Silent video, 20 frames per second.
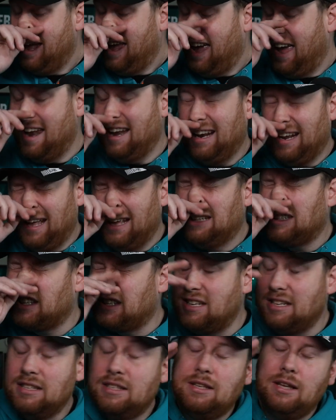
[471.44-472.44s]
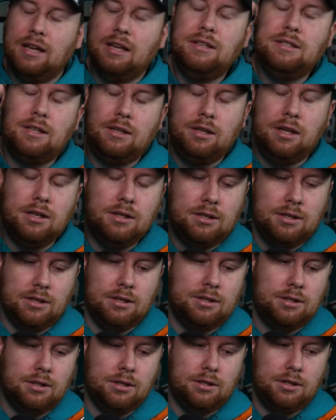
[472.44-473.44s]
and it's his
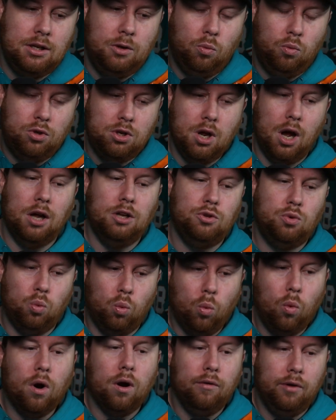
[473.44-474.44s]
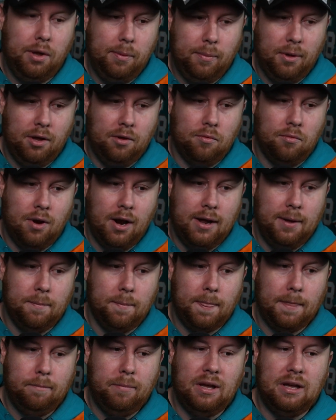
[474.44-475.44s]
consistency does worry me, right?
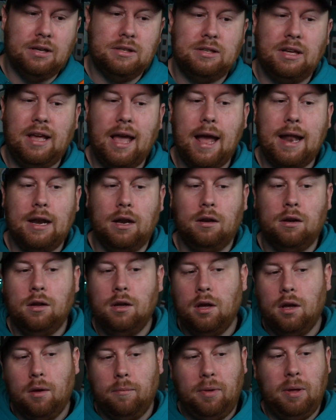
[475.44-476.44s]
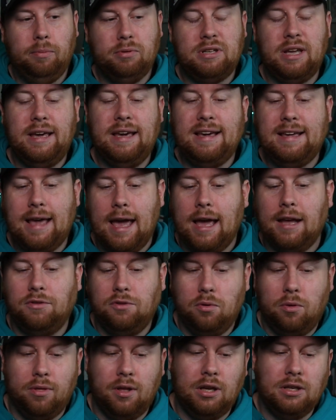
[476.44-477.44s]
Because, again, people say he can't
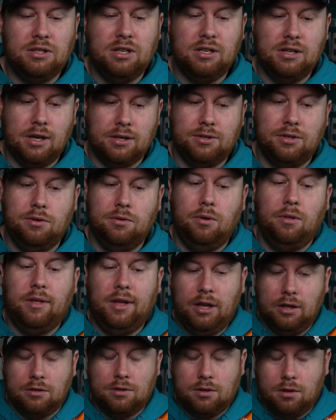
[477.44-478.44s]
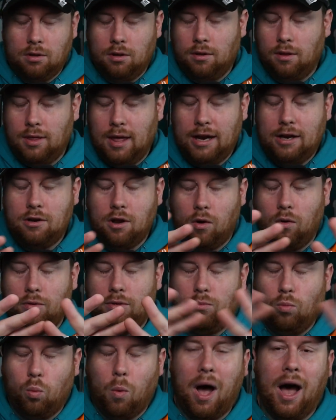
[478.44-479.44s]
do things, he doesn't do things. They
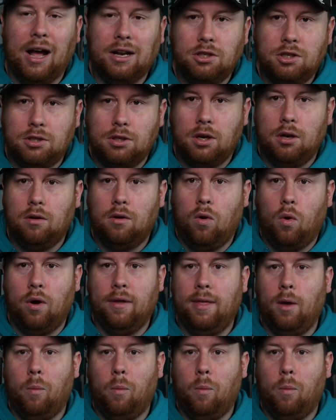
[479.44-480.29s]
don't watch, or they